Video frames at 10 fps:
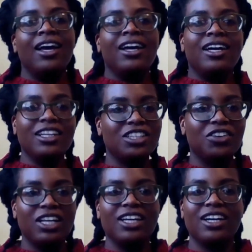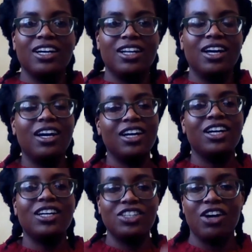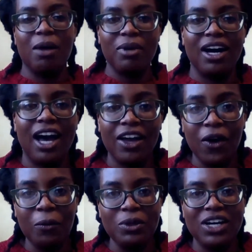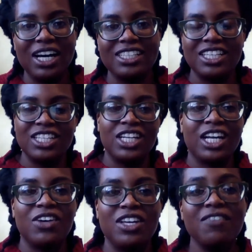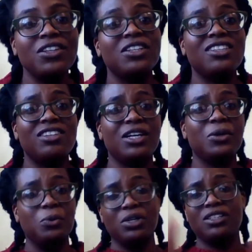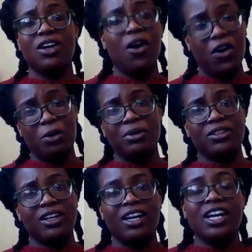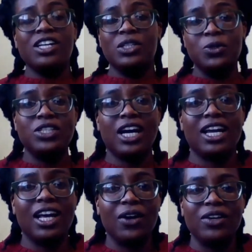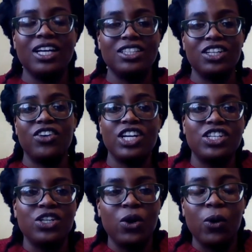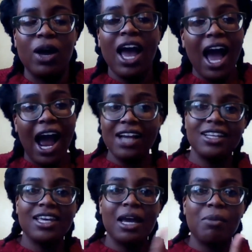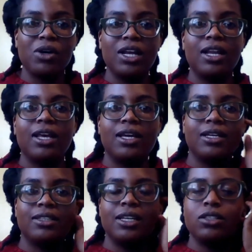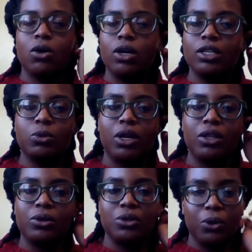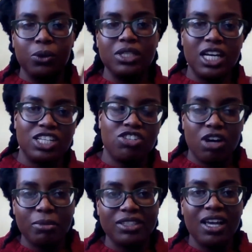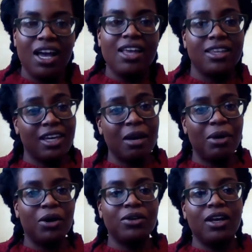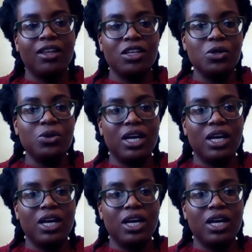It's a really good drama. I hope you guys can check it out, even though this video was horrible. Do check it out. It's a great show. And the thing about it is, it's one of those old Asian dramas. The thing about the new